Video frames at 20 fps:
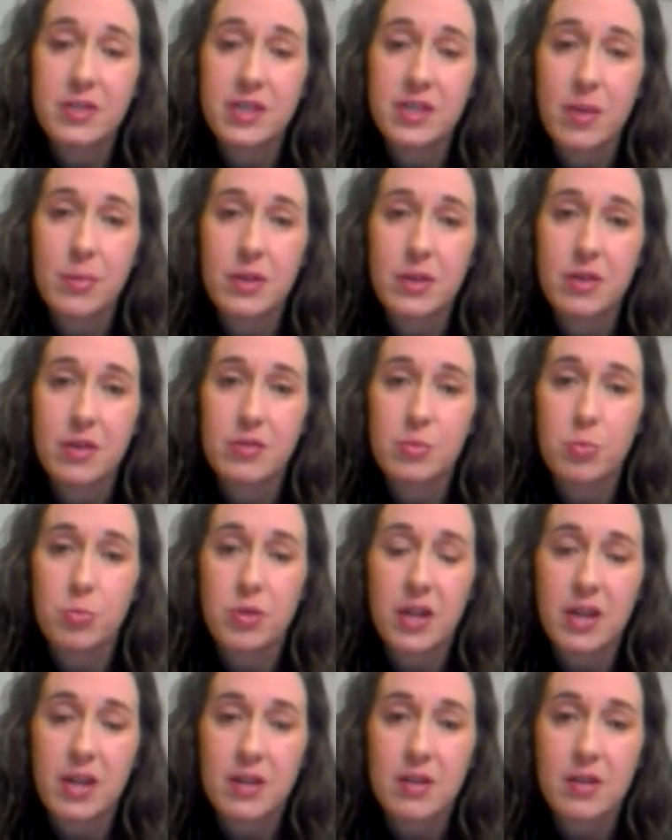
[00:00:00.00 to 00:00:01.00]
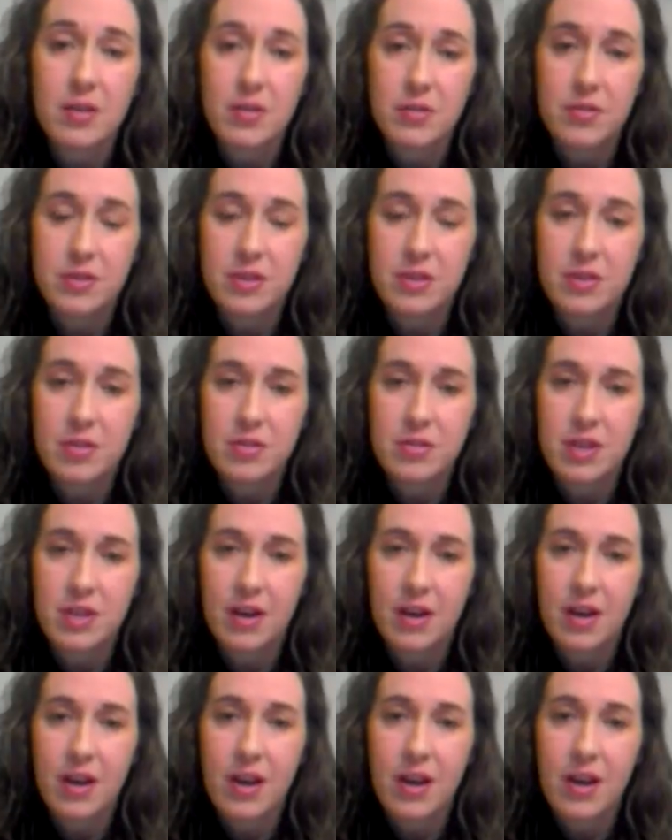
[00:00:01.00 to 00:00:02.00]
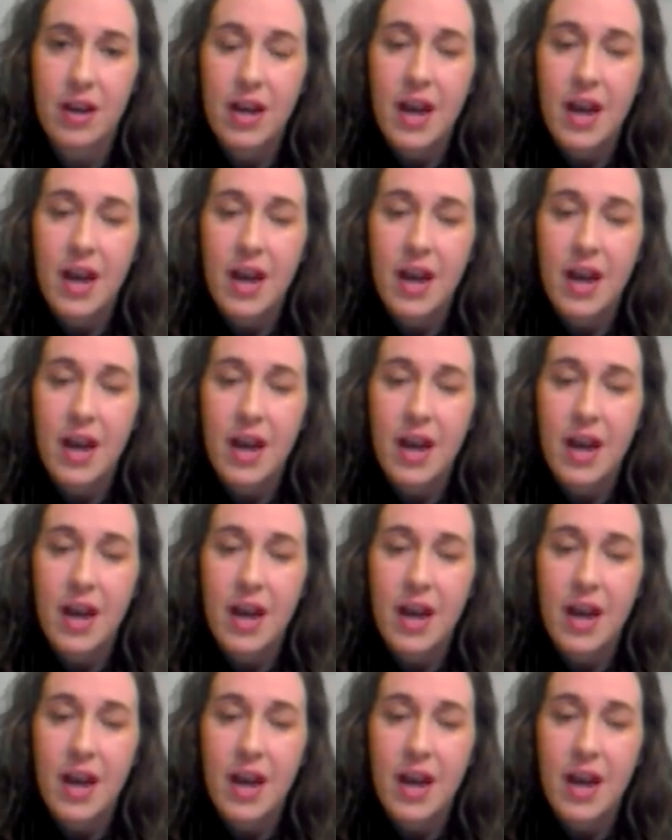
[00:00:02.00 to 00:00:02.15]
somebody who's brand new to doTERRA,